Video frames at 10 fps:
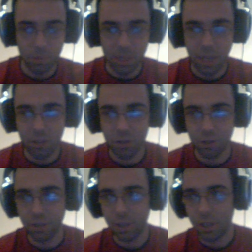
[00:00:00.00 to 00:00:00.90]
nature,
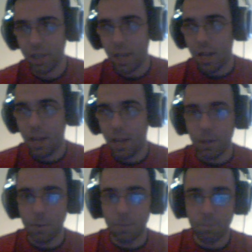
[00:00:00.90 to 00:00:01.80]

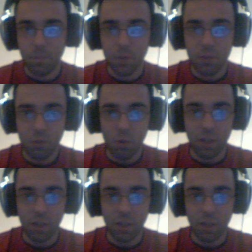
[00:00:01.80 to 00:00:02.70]
to
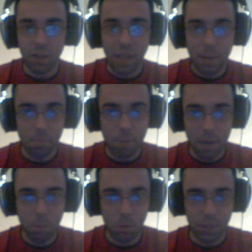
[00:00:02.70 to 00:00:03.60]
elaborate my
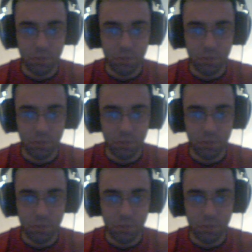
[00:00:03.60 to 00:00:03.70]
points.